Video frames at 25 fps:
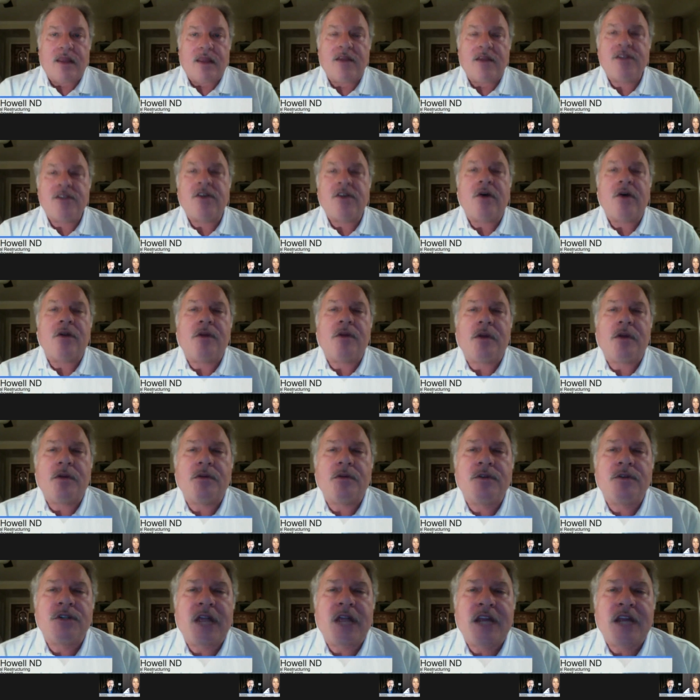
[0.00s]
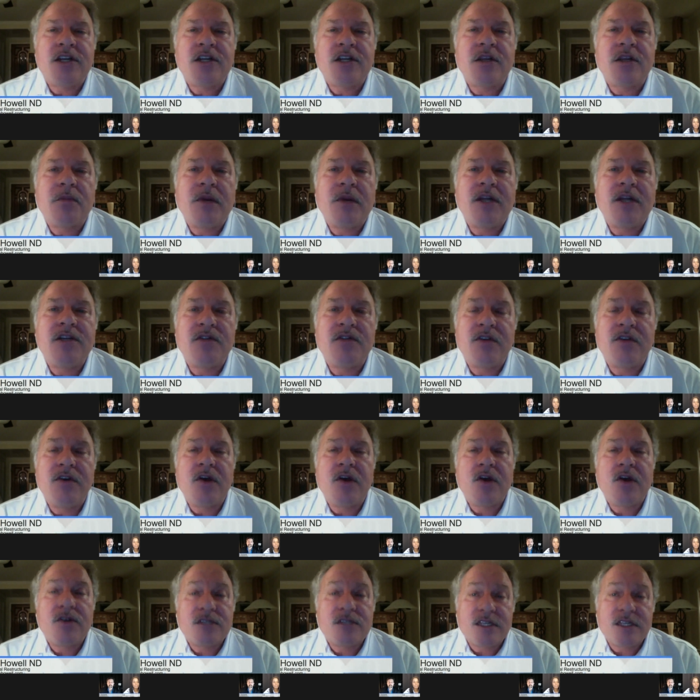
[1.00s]
So the changing the bridge of the
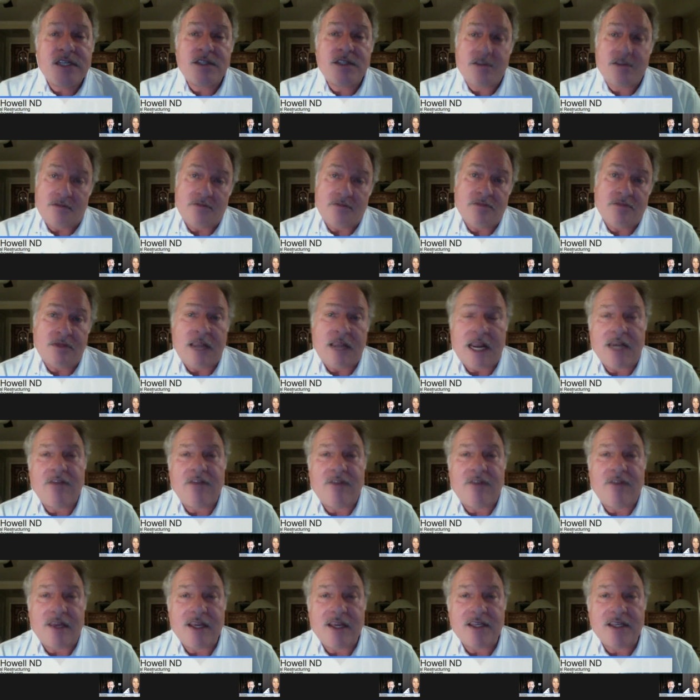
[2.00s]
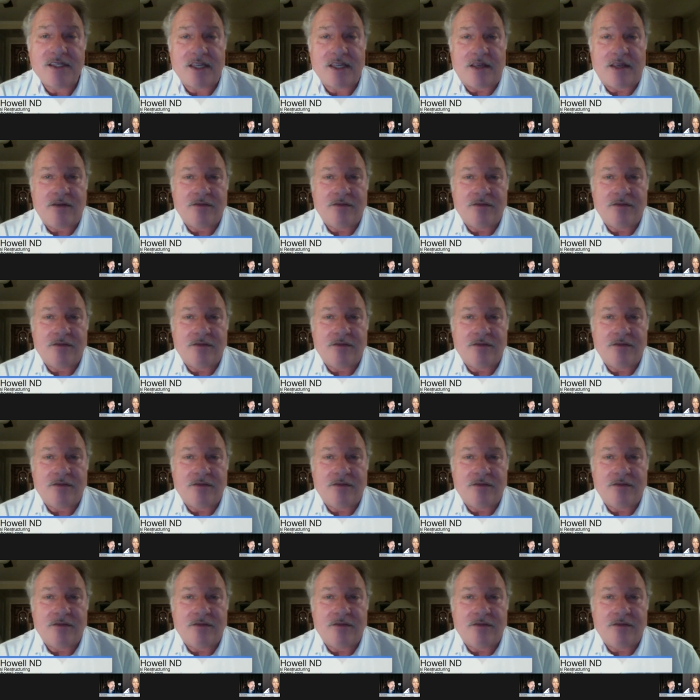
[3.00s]
nose is kind of easy.